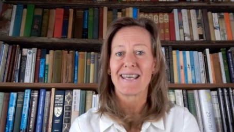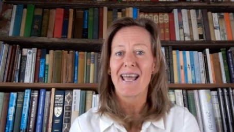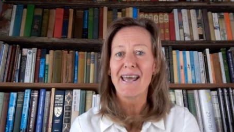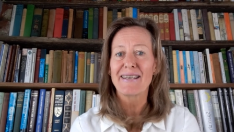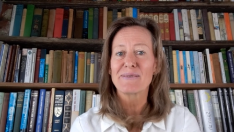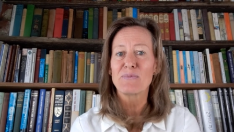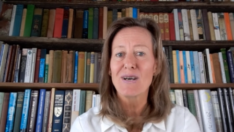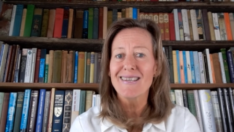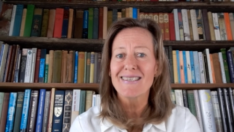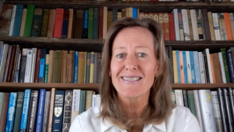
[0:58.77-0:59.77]
and it's
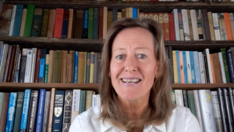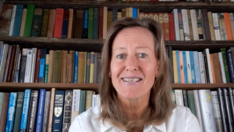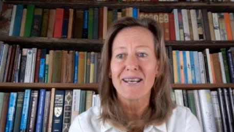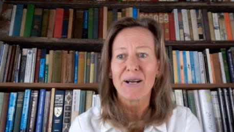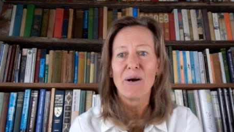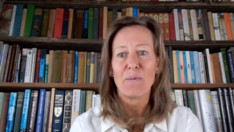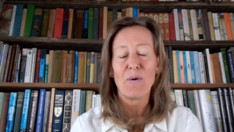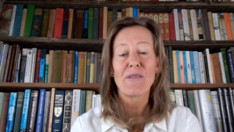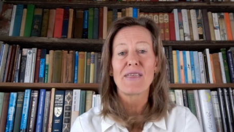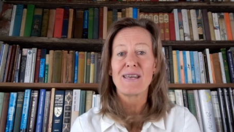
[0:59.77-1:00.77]
worth studying
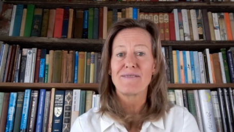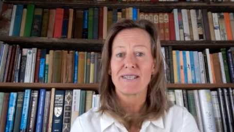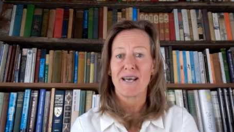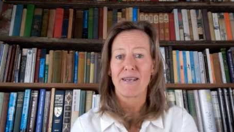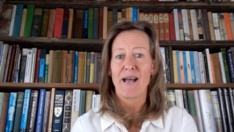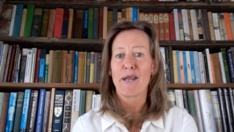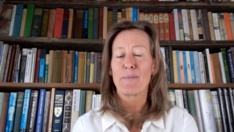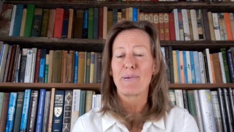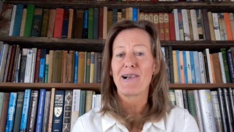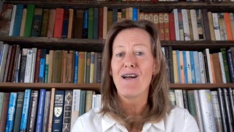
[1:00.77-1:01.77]
what they've done and
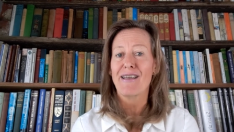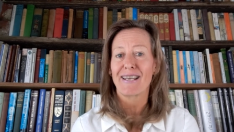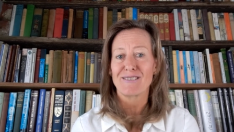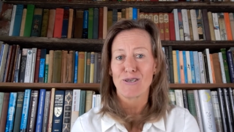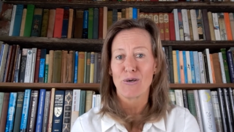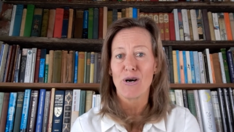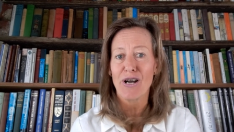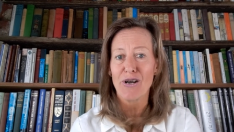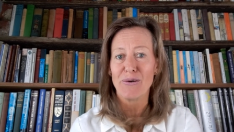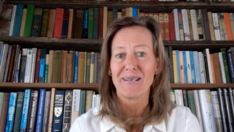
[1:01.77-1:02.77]
applying it to your
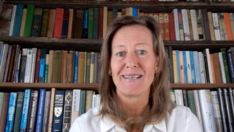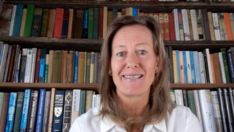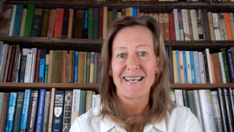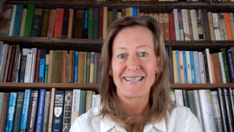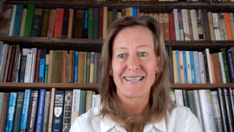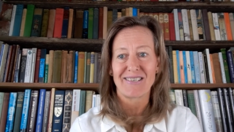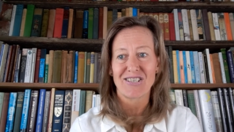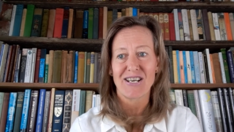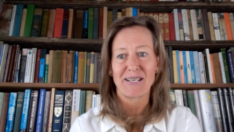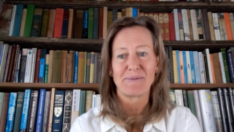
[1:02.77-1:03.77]
own dating
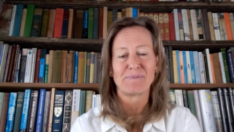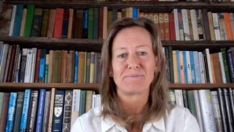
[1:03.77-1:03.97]
journey.